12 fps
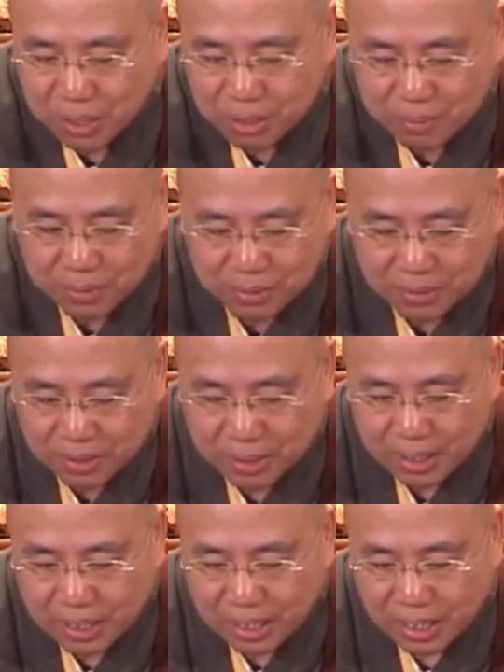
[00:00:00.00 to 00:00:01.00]
paper
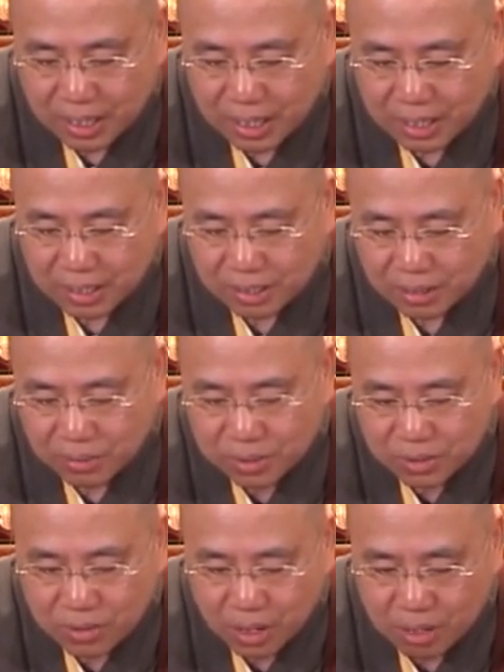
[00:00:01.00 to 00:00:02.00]
and we
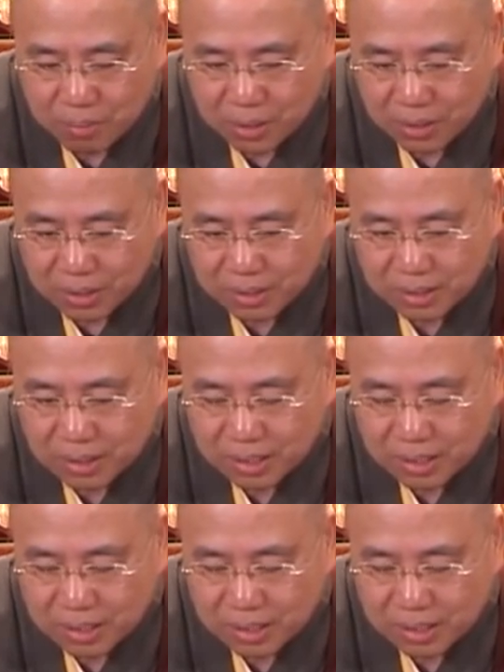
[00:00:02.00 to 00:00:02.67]
can talk about it.